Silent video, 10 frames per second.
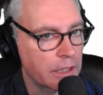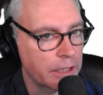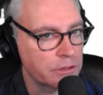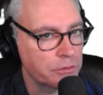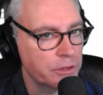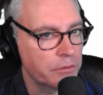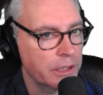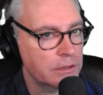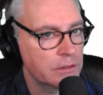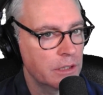gaze
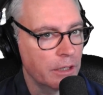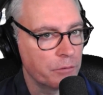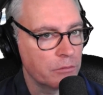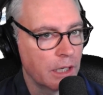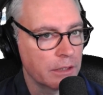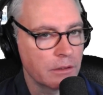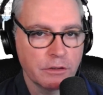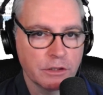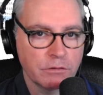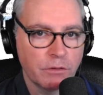redirect, and we run
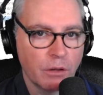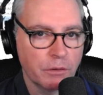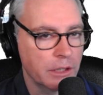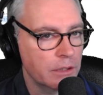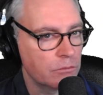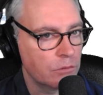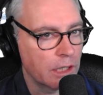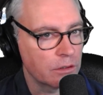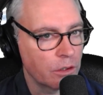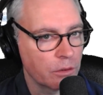this file here,
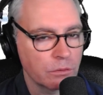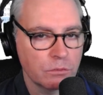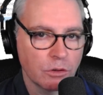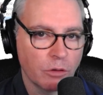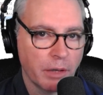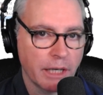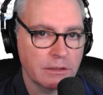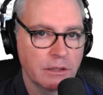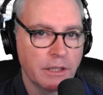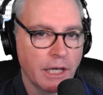run
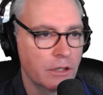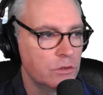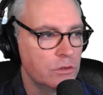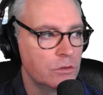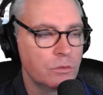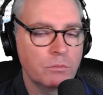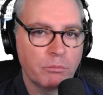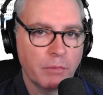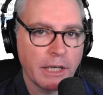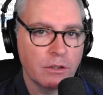local.bat. Now, you
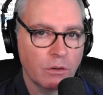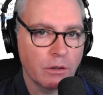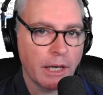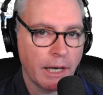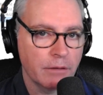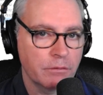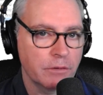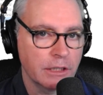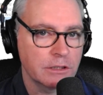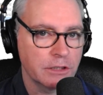may not have
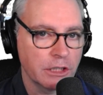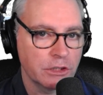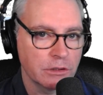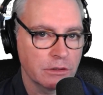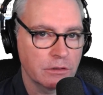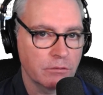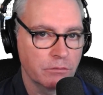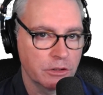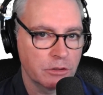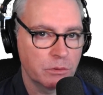extensions
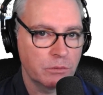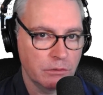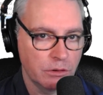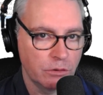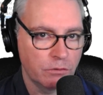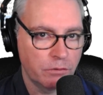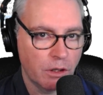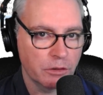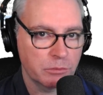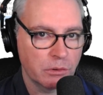visible in your
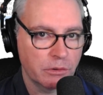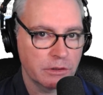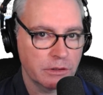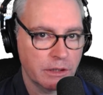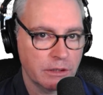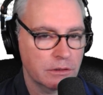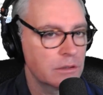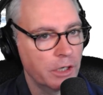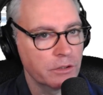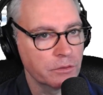file explorer settings.
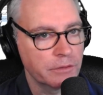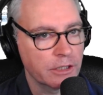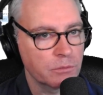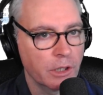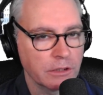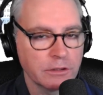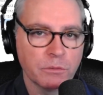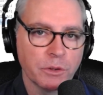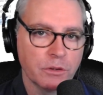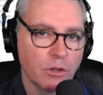I do, that's why I can see
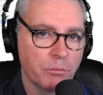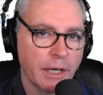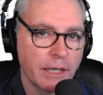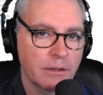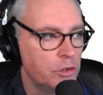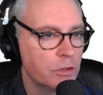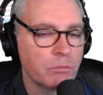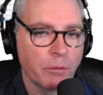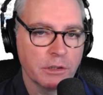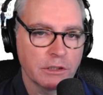the word .bat. You
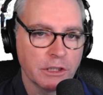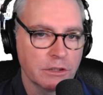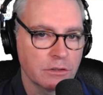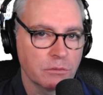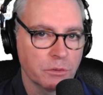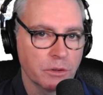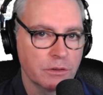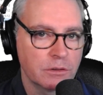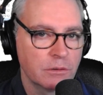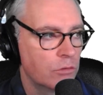can probably see just the
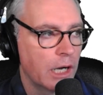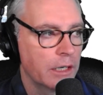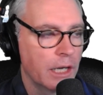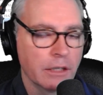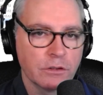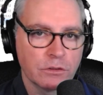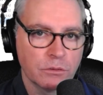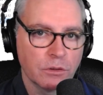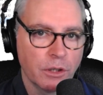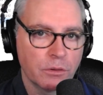words run
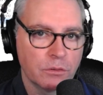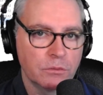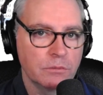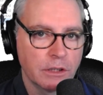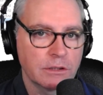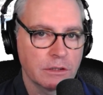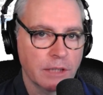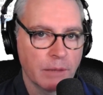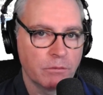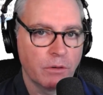underscore local. It's the
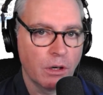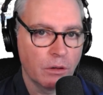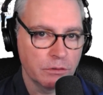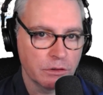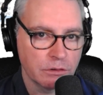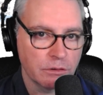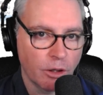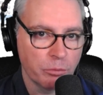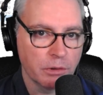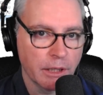same file, just
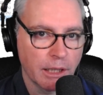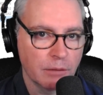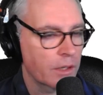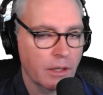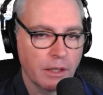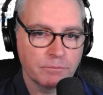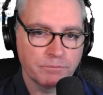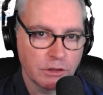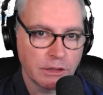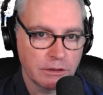open that up. Okay,
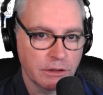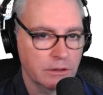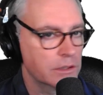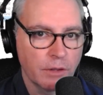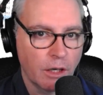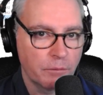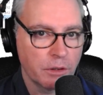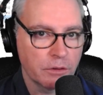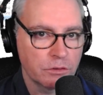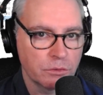just as it is. Now I'm
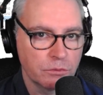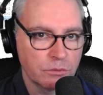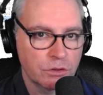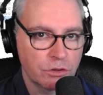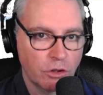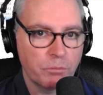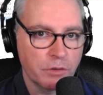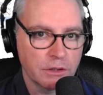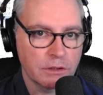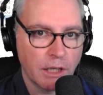going to stop
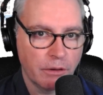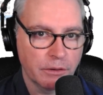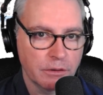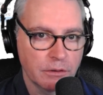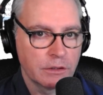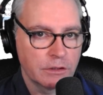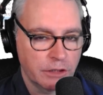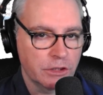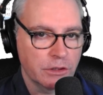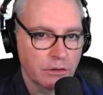this current
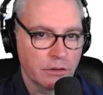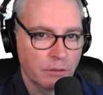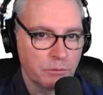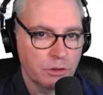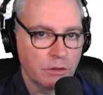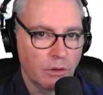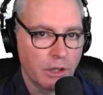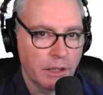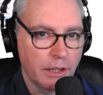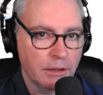session that I'm using
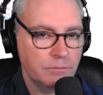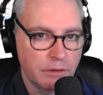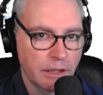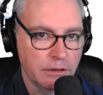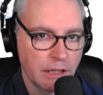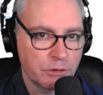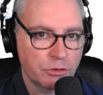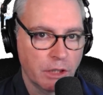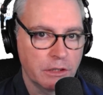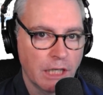right now and
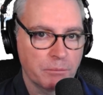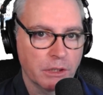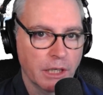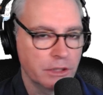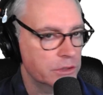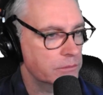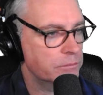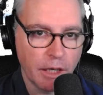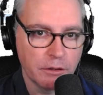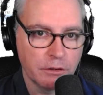demonstrate the application
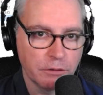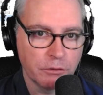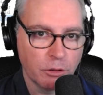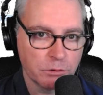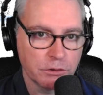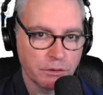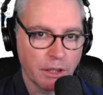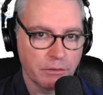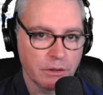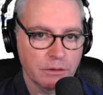and the different options you
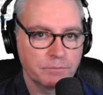have in it.